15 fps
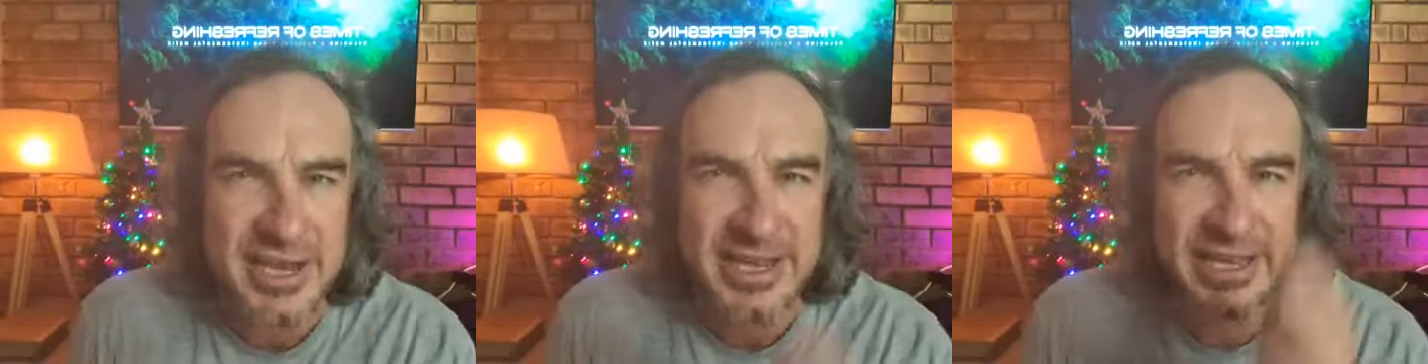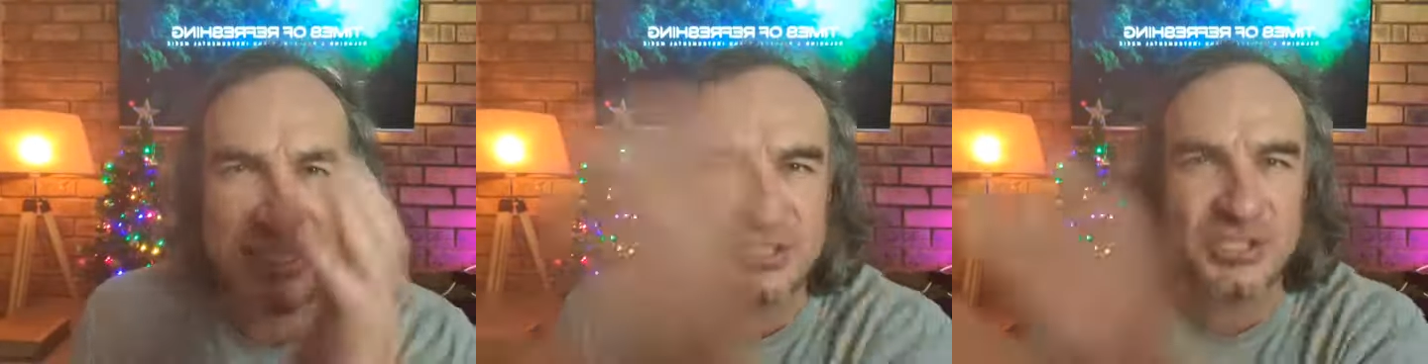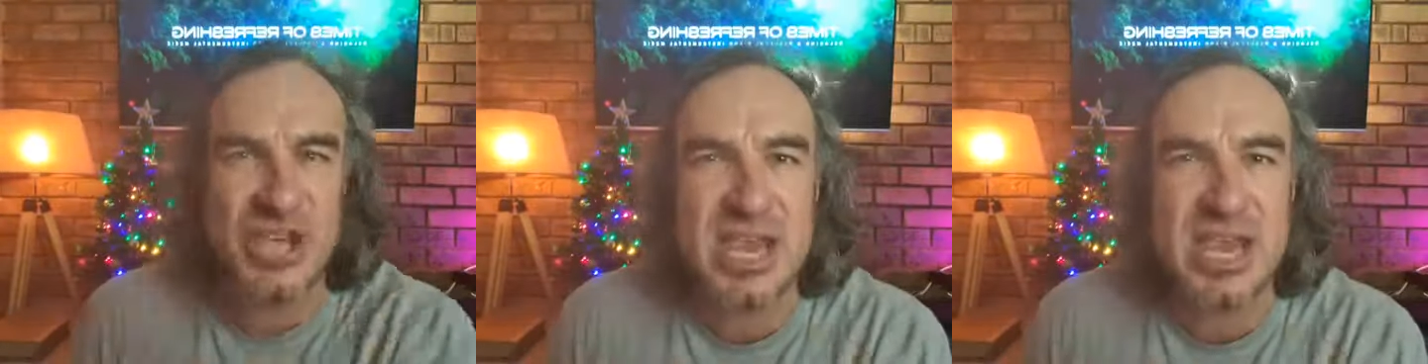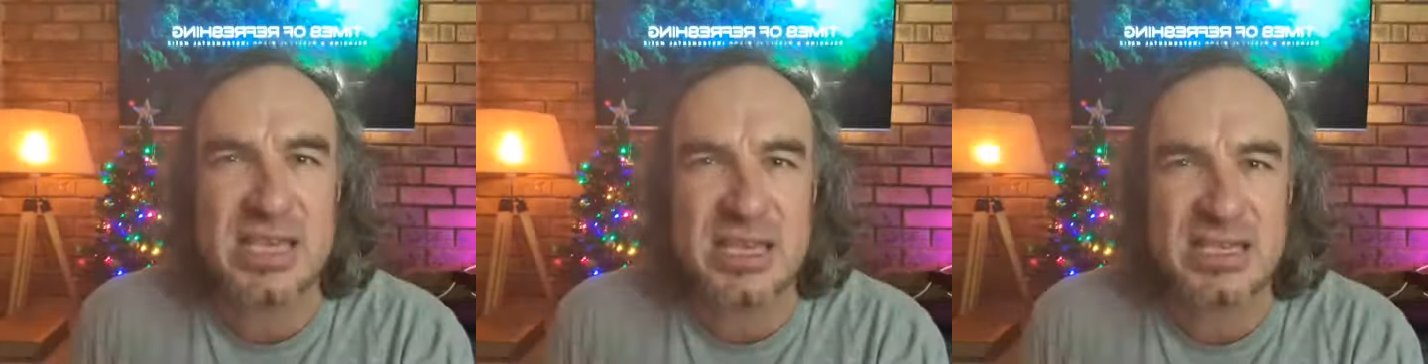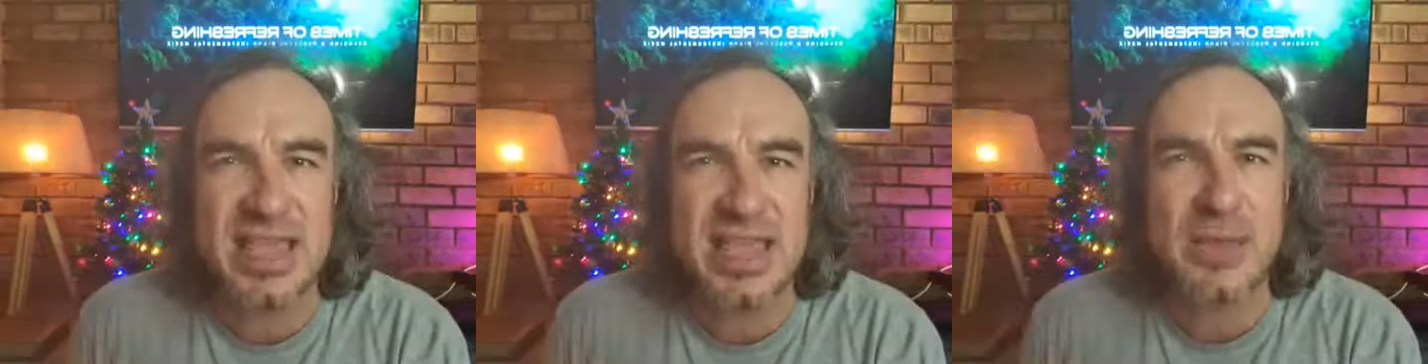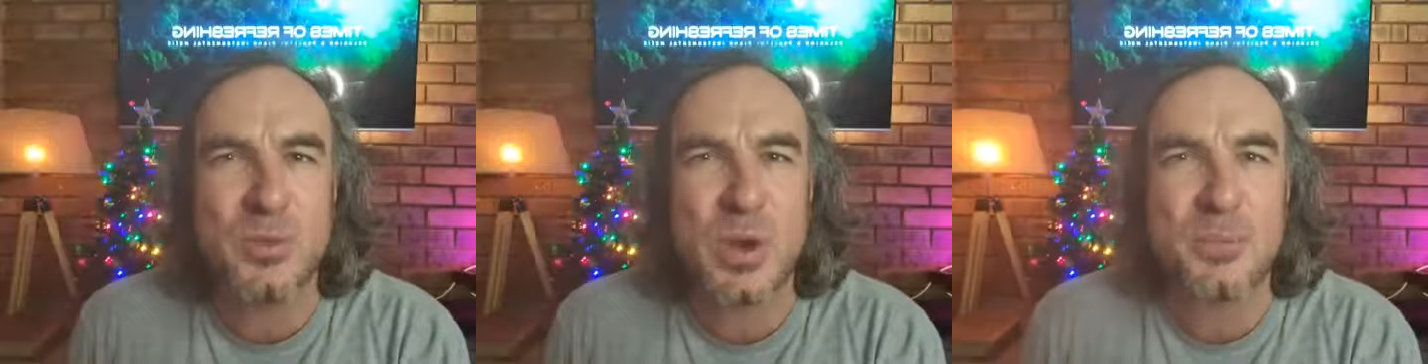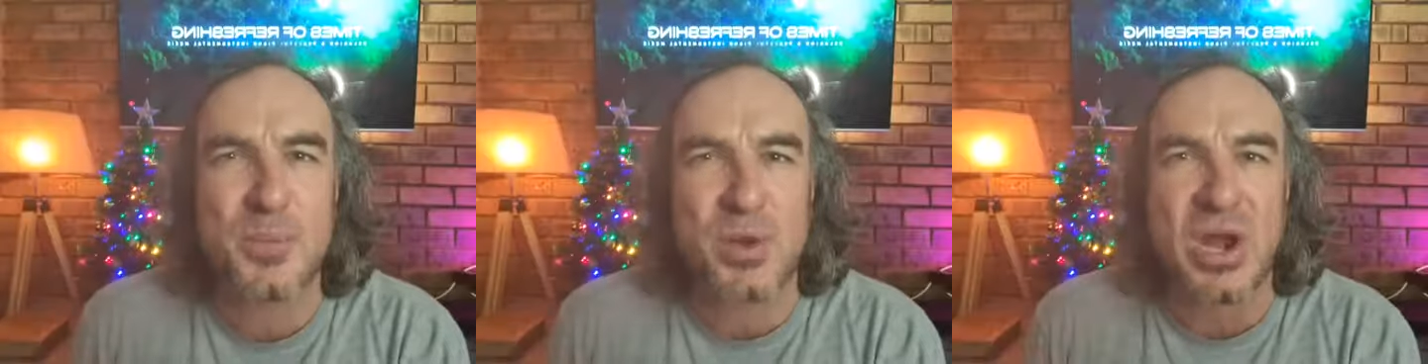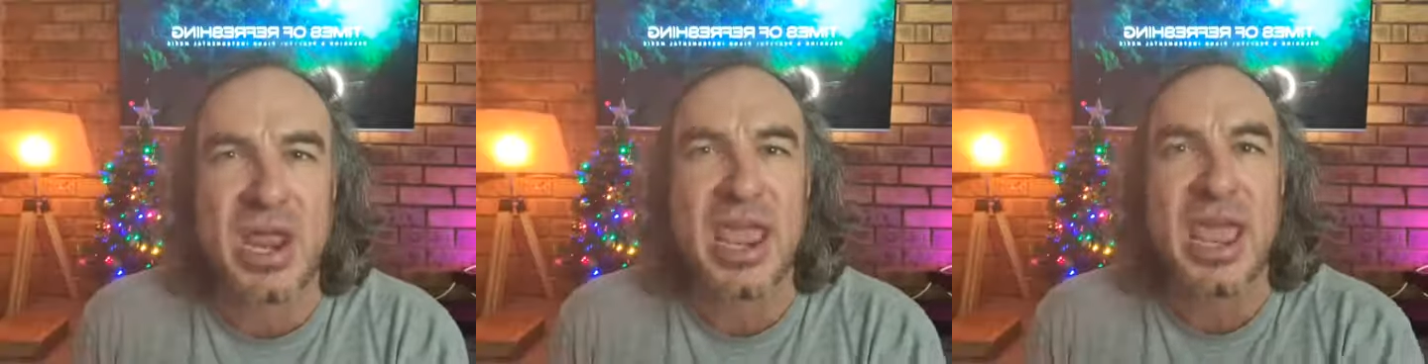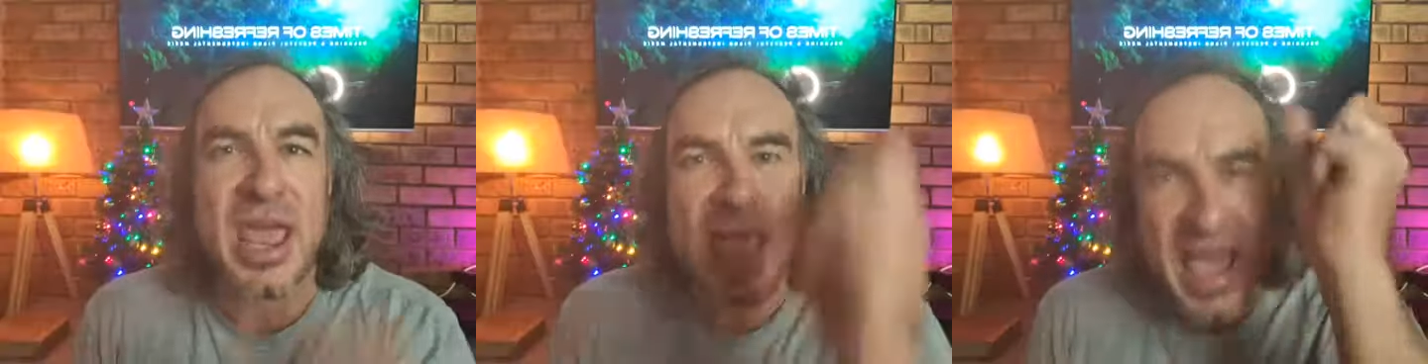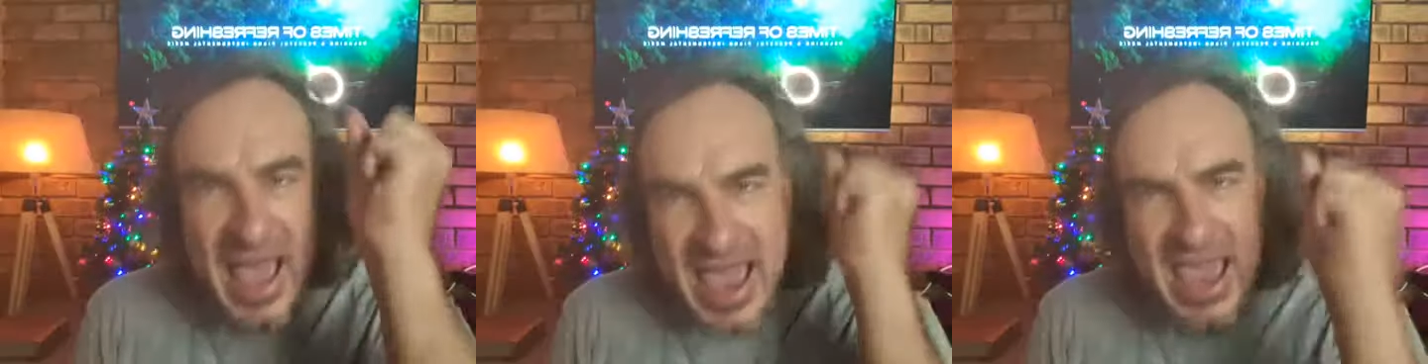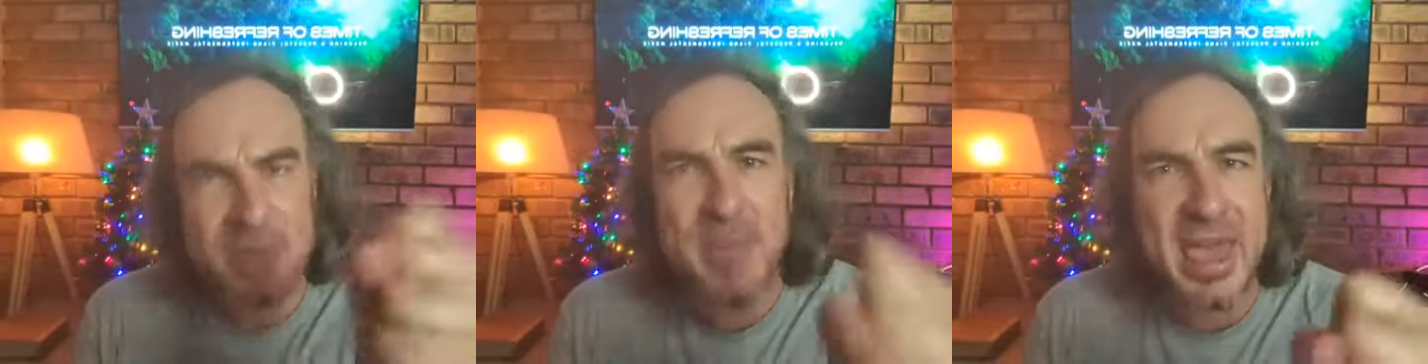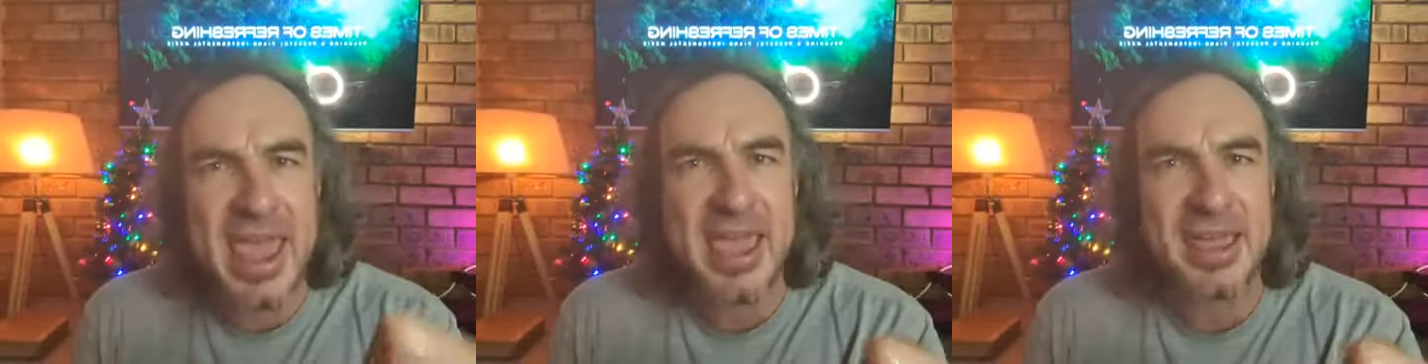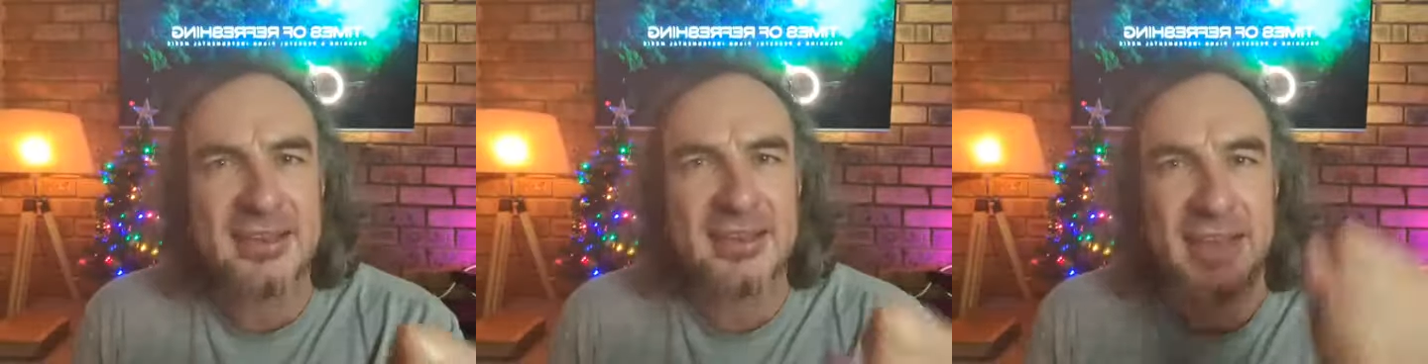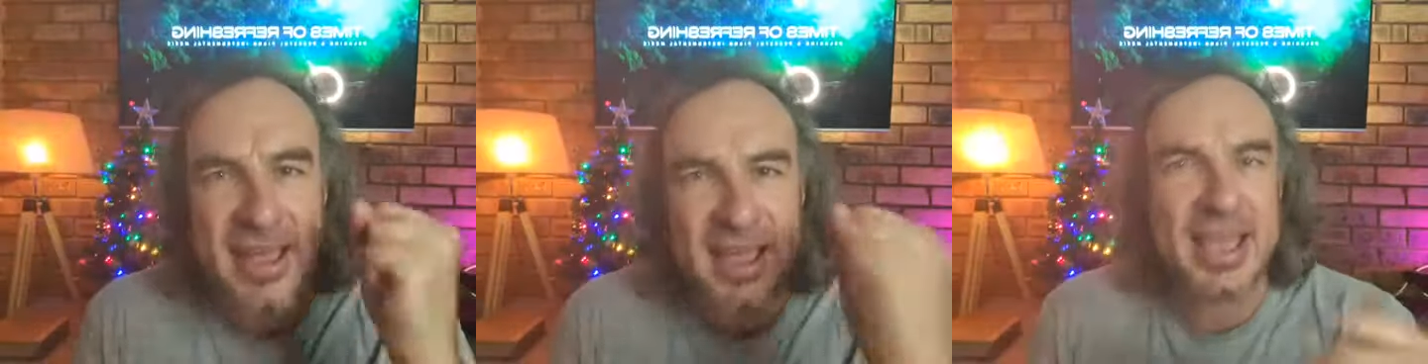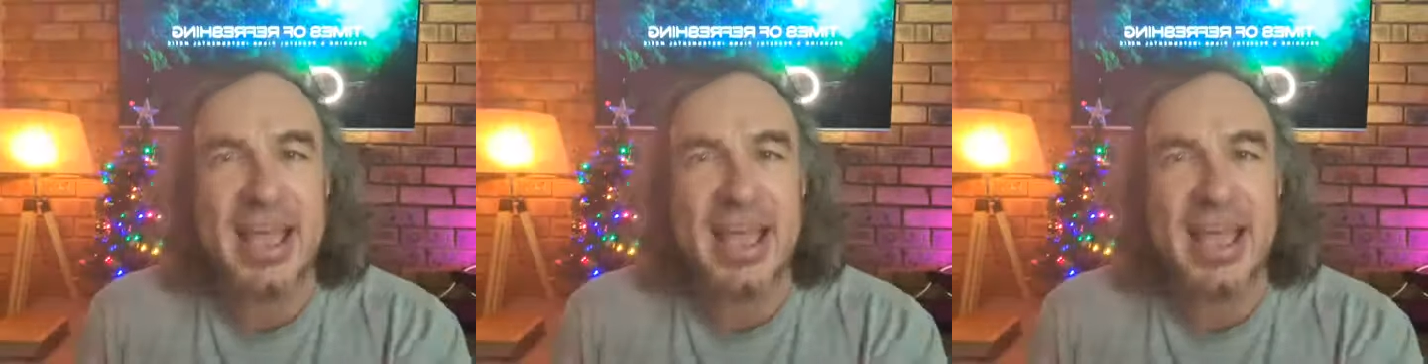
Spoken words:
In Jesus' name we pray. Amen